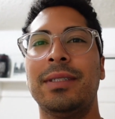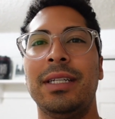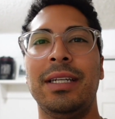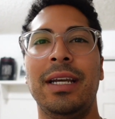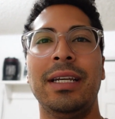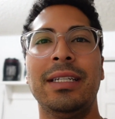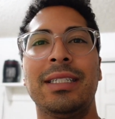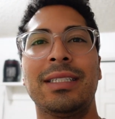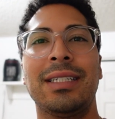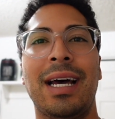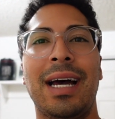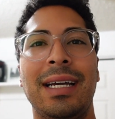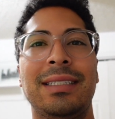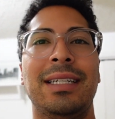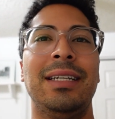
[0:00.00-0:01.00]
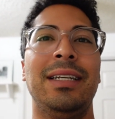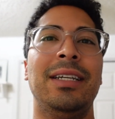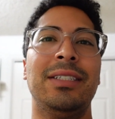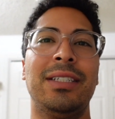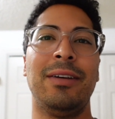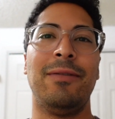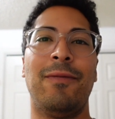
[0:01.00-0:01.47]
to Yeezy slides and
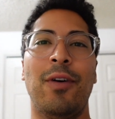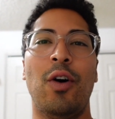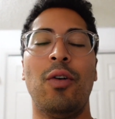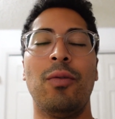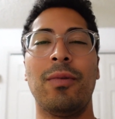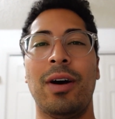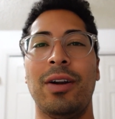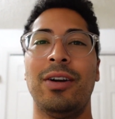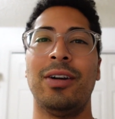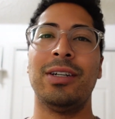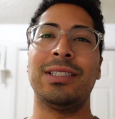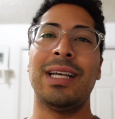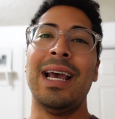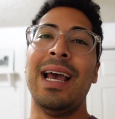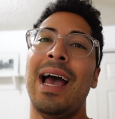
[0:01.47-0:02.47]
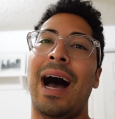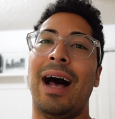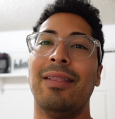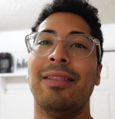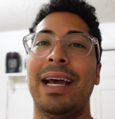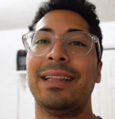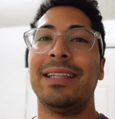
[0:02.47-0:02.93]
Yeezy foam runners, I
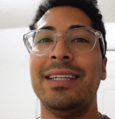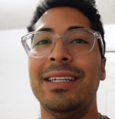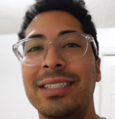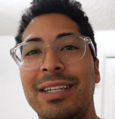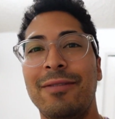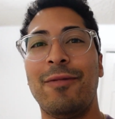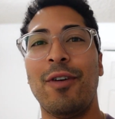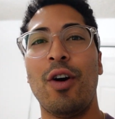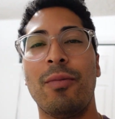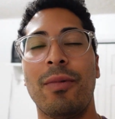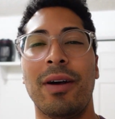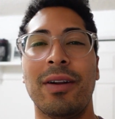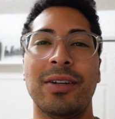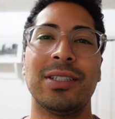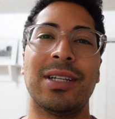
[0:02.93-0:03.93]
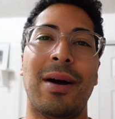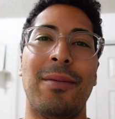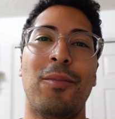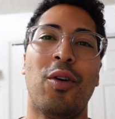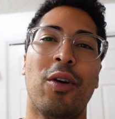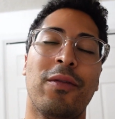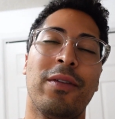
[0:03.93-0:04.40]
like the Yeezy foam runners. I'm
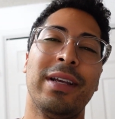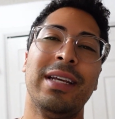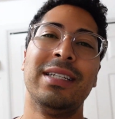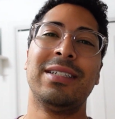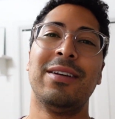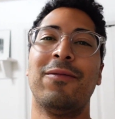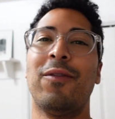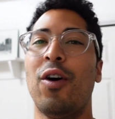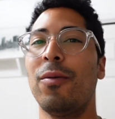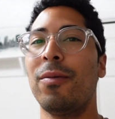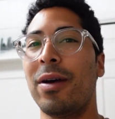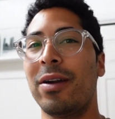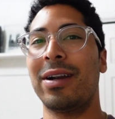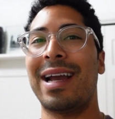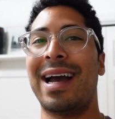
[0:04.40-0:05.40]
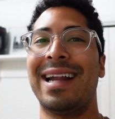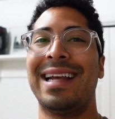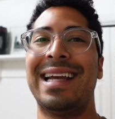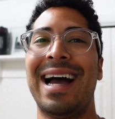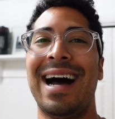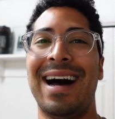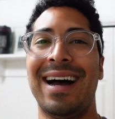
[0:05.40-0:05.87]
more of a Yeezy foam runner kind
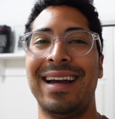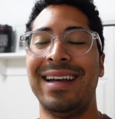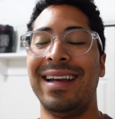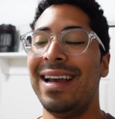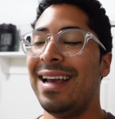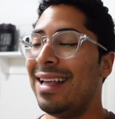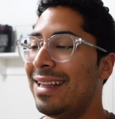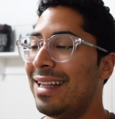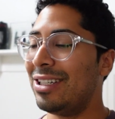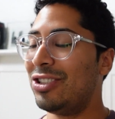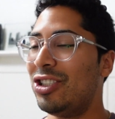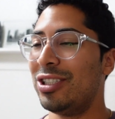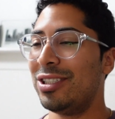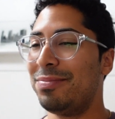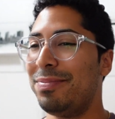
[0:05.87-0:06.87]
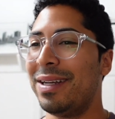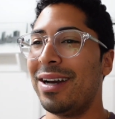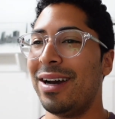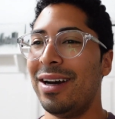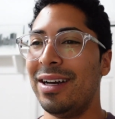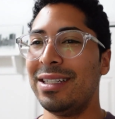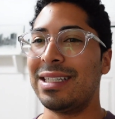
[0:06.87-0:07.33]
of guy. That's just
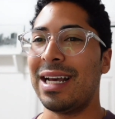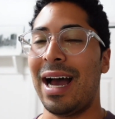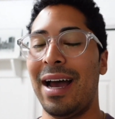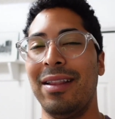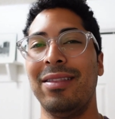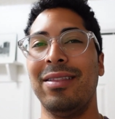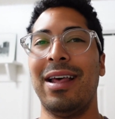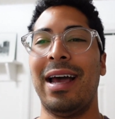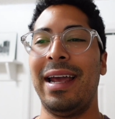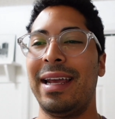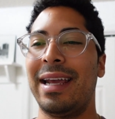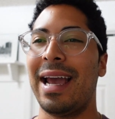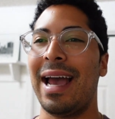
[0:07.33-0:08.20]
because I like